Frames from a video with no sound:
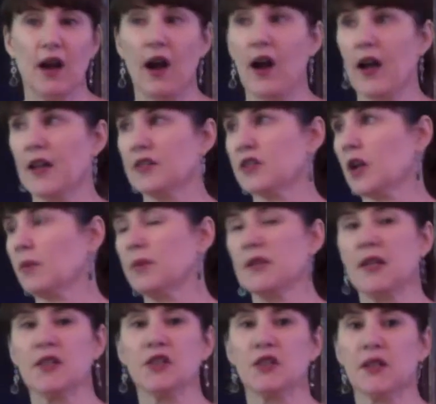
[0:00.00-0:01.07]
I saw
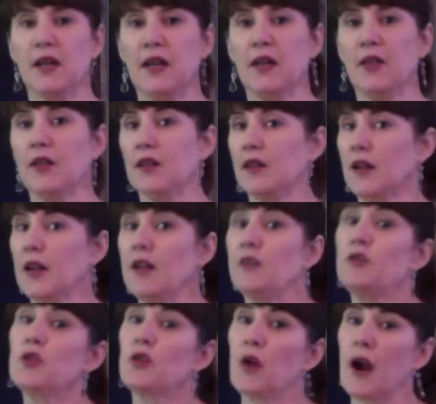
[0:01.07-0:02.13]
potential in anything, and any
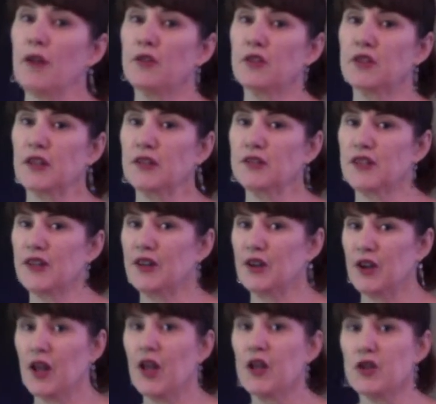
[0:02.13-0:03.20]
of you crafters out
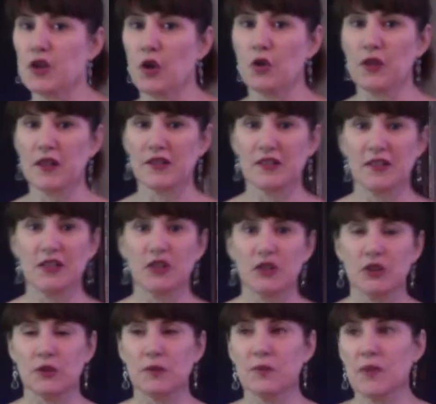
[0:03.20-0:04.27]
there know this
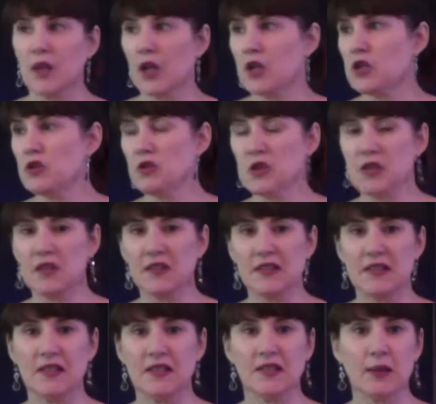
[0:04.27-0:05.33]
issue. You can
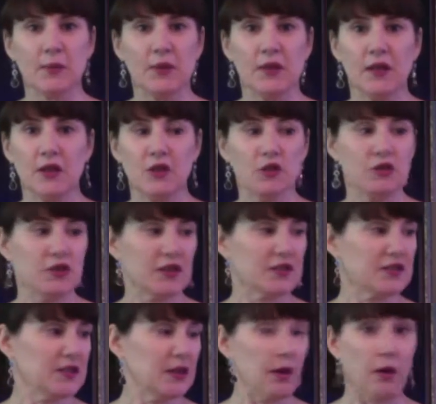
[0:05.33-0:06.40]
see something and you just
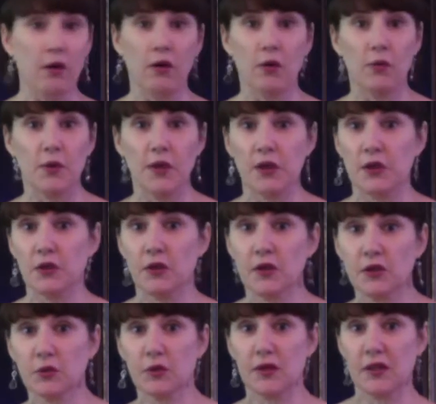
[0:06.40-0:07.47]
see, oh, we could do
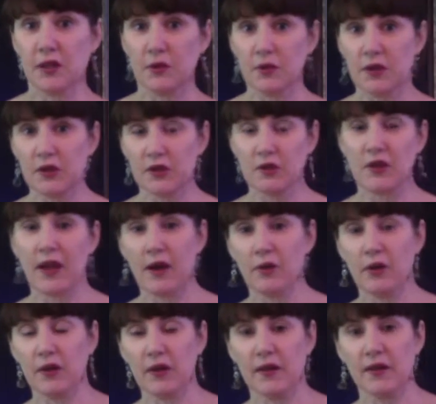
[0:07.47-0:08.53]
this with it, or we could do that
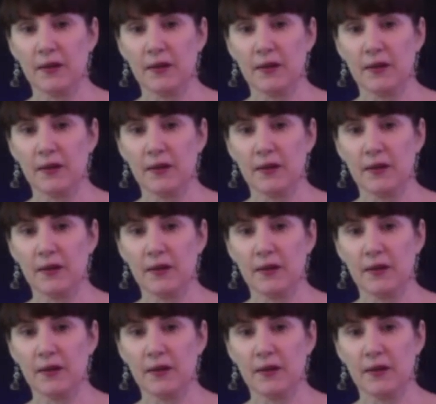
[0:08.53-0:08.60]
with it.